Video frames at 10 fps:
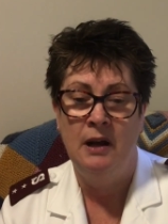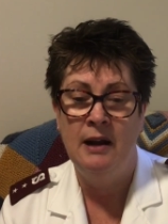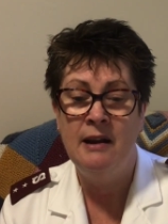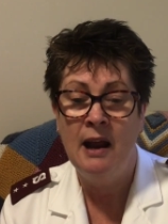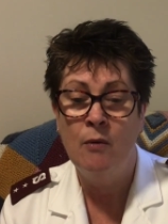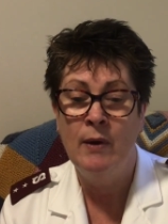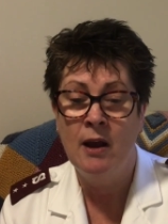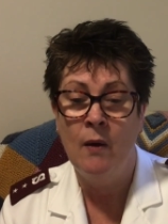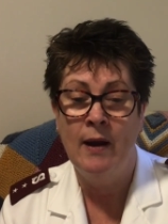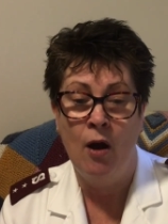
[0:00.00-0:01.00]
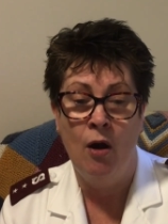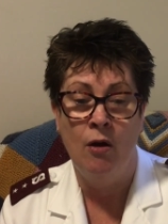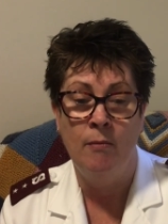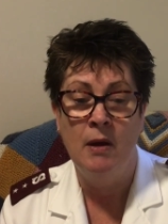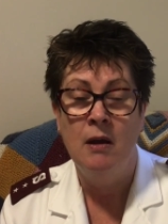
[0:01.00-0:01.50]
And now we're going
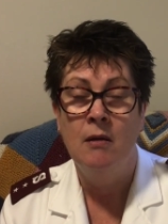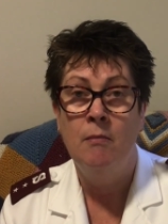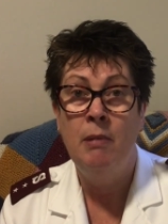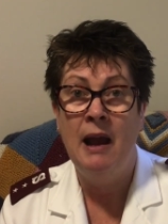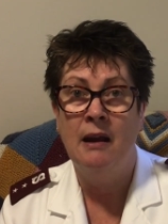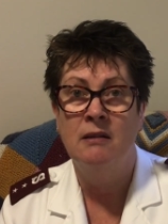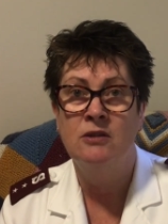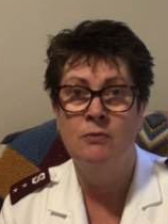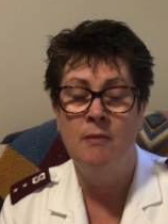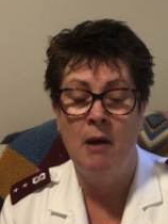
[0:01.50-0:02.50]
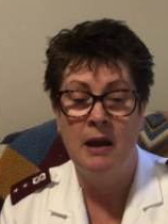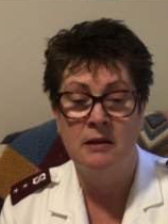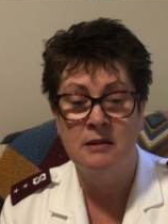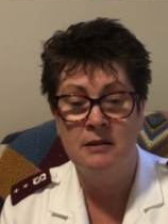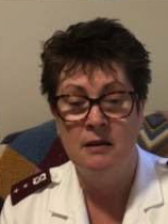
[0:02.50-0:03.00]
home, back to
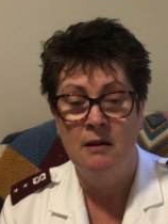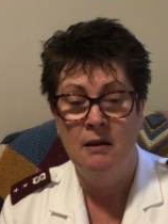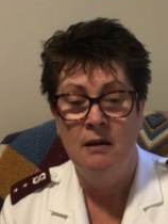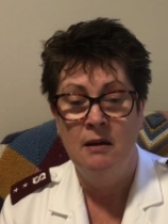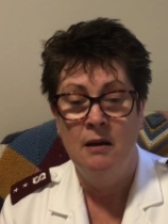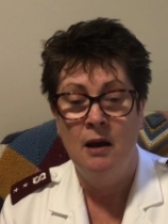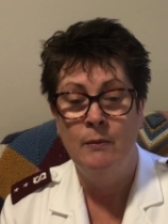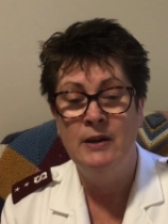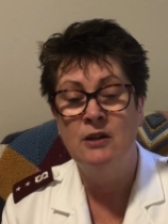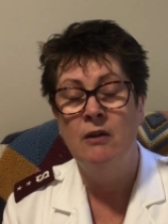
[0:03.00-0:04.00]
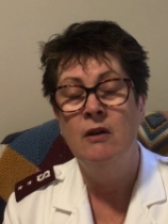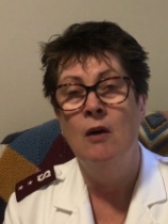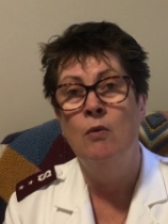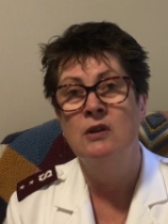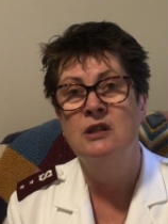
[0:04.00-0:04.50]
Emmaus, and we don't
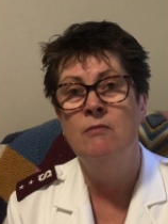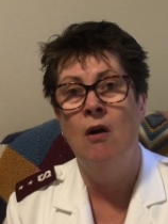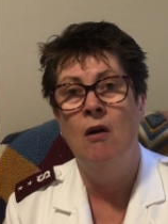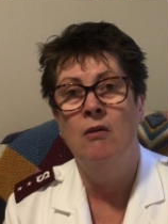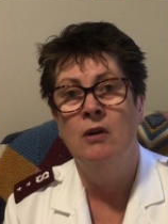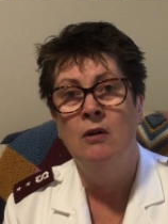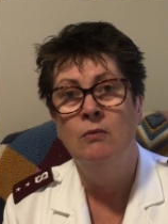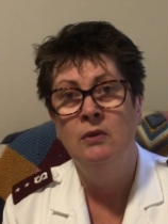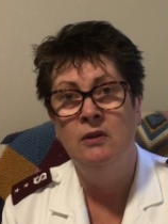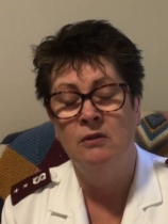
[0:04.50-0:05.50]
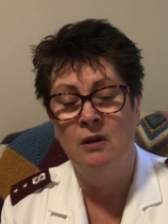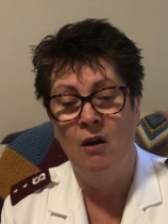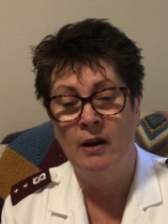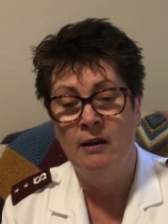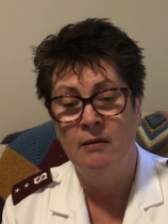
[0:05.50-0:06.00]
know what tomorrow will look
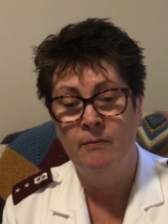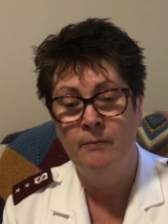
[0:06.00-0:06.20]
like.